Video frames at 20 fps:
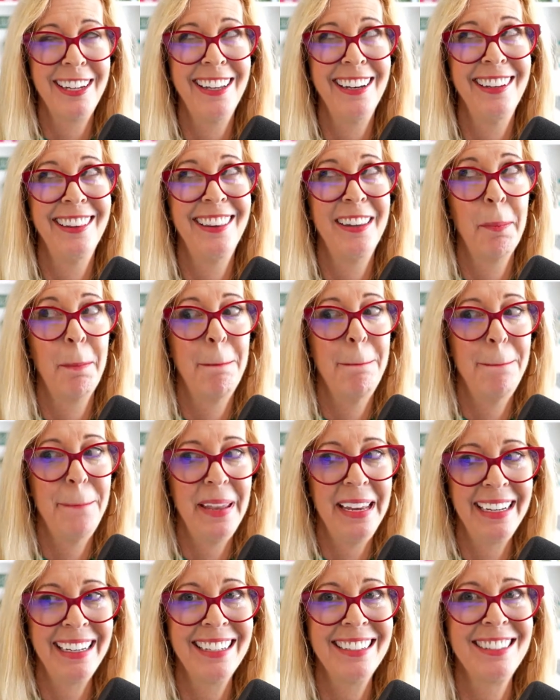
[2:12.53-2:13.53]
And the
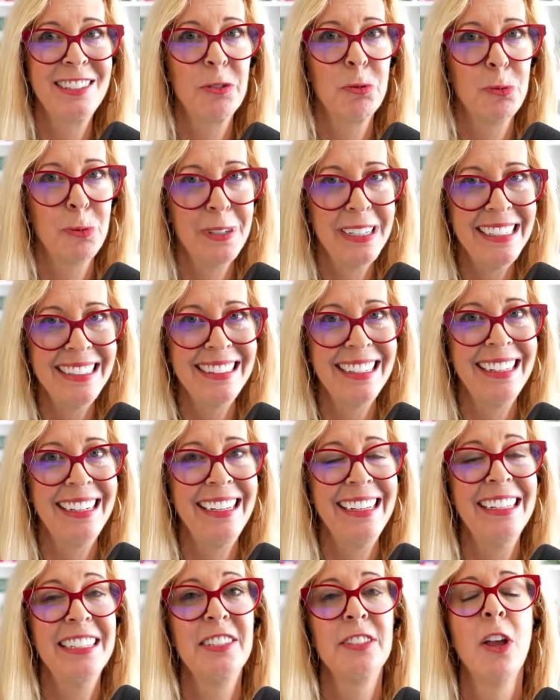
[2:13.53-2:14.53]
biggest reason
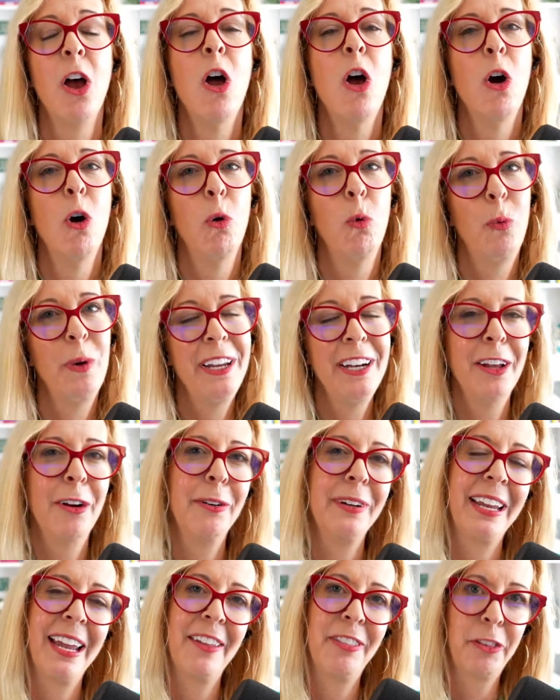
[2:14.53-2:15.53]
is we
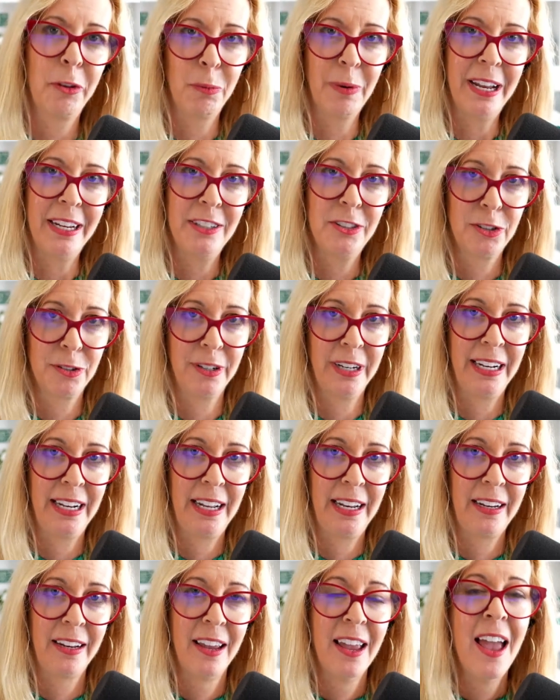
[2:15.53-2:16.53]
don't get the right
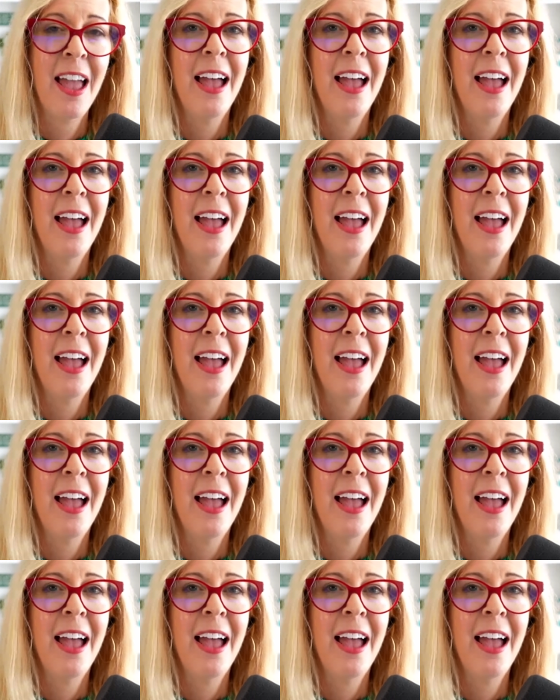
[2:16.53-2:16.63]
training.